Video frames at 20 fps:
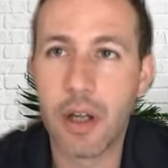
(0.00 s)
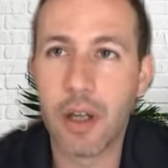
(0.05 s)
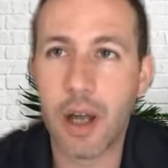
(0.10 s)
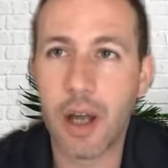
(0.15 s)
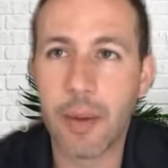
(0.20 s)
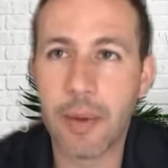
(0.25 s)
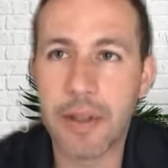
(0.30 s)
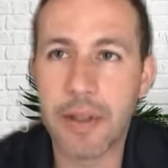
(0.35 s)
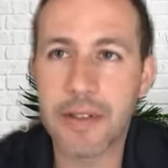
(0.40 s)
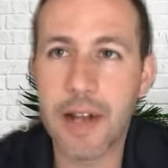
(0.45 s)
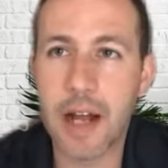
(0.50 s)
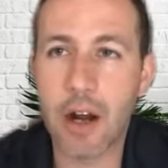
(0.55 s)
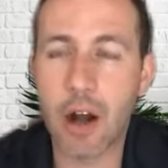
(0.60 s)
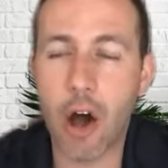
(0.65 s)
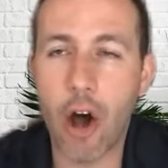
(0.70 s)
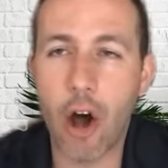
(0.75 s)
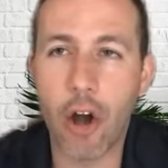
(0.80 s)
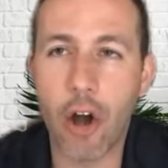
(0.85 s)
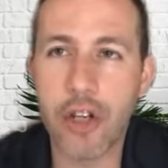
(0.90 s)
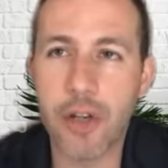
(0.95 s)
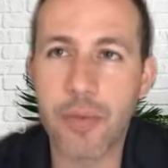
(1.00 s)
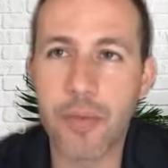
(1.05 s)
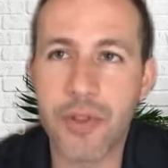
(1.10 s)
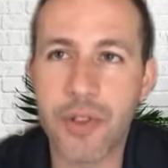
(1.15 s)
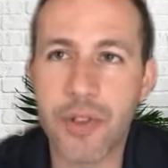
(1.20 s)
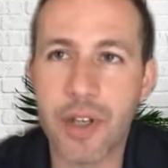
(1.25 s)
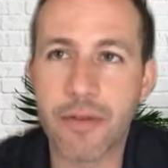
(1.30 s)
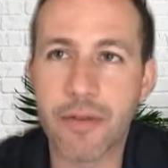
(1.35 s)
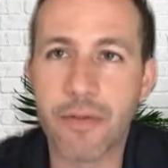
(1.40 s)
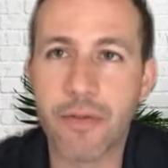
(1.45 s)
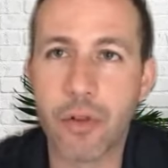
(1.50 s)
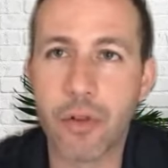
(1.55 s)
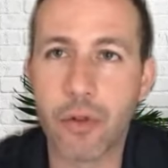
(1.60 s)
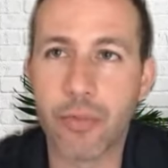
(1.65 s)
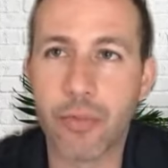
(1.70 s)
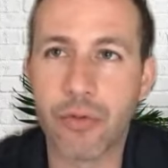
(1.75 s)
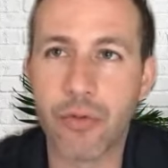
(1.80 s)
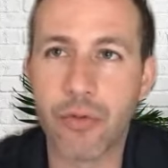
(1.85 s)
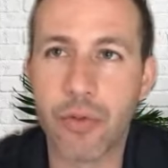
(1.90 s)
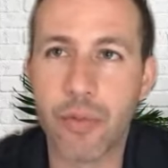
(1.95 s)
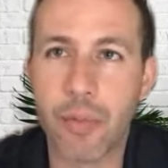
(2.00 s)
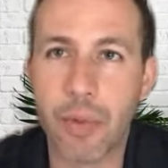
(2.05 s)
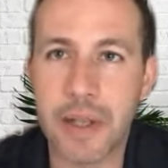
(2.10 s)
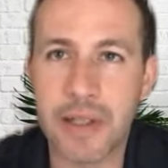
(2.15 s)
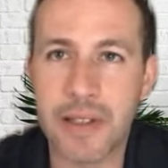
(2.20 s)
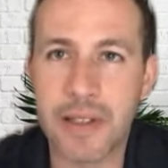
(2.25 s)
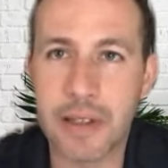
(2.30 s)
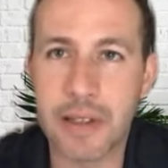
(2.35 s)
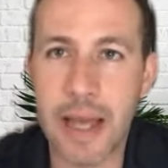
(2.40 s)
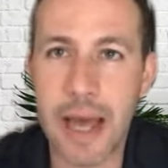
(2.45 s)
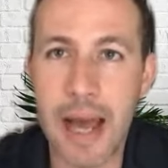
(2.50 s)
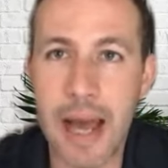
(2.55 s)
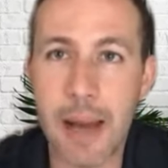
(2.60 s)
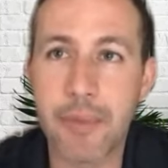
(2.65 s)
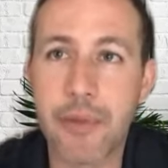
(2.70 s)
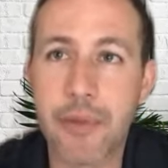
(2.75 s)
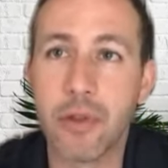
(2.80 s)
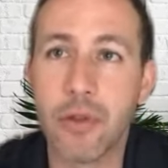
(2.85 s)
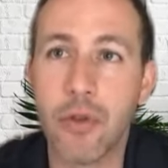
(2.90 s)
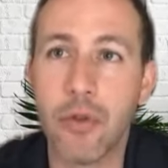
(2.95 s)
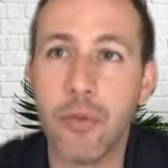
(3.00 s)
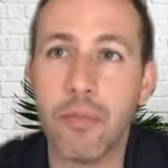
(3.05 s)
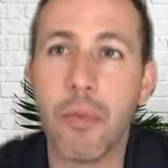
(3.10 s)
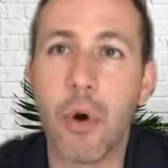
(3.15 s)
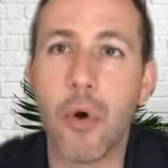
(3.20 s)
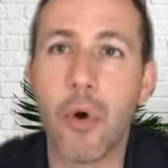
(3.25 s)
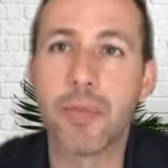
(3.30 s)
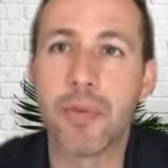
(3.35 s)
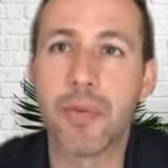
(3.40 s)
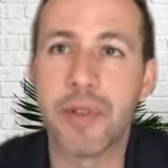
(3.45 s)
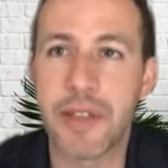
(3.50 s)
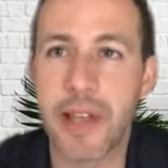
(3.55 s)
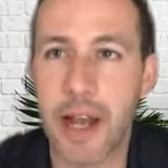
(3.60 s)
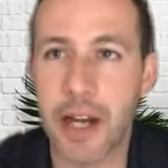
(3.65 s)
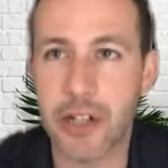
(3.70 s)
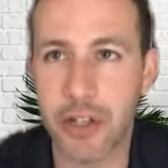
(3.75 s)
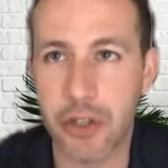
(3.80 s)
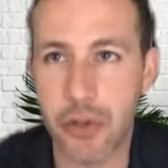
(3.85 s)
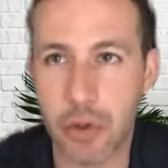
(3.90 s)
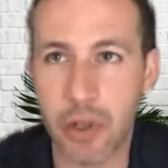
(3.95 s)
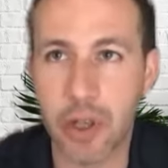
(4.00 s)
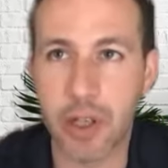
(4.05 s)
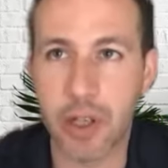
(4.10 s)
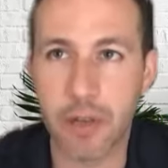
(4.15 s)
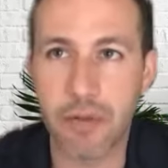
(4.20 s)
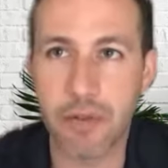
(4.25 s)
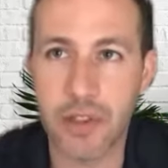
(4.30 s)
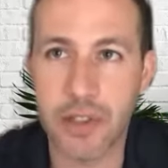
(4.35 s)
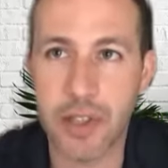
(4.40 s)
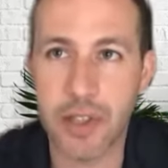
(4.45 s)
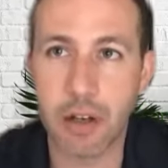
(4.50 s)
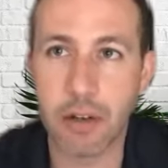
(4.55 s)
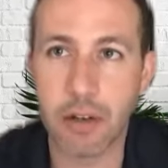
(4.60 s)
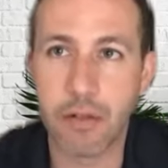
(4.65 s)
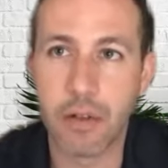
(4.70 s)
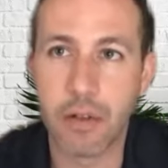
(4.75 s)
I mean, it's not hundred percent foolproof, but it's the absolute most protection you can give yourself.